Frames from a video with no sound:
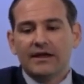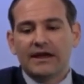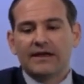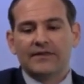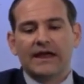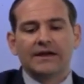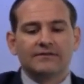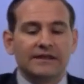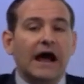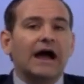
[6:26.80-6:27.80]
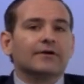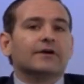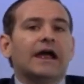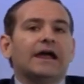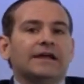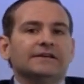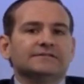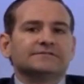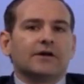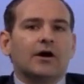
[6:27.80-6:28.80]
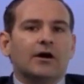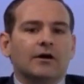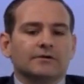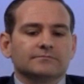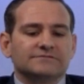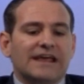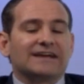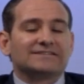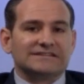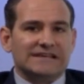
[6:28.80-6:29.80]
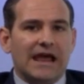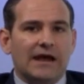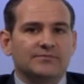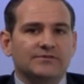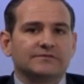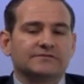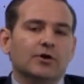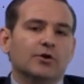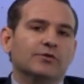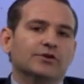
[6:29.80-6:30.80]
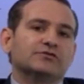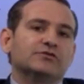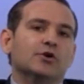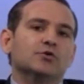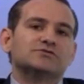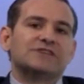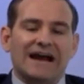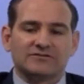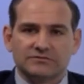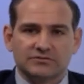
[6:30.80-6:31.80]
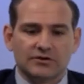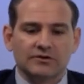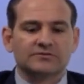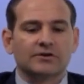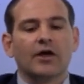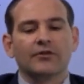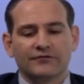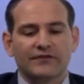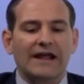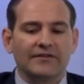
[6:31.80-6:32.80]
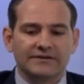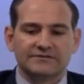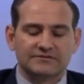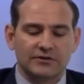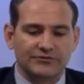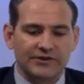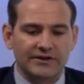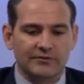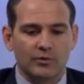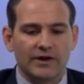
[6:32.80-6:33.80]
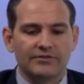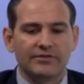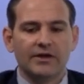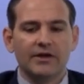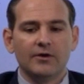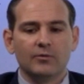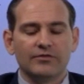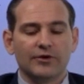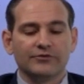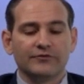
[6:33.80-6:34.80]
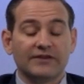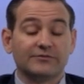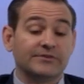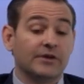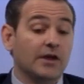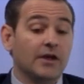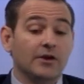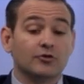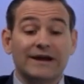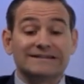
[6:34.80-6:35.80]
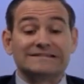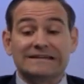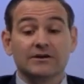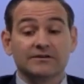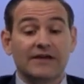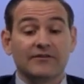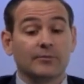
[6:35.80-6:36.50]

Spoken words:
And then the IRAs are tax exempt, so there's no tax returns or other filings associated with those investments. Great to hear, David.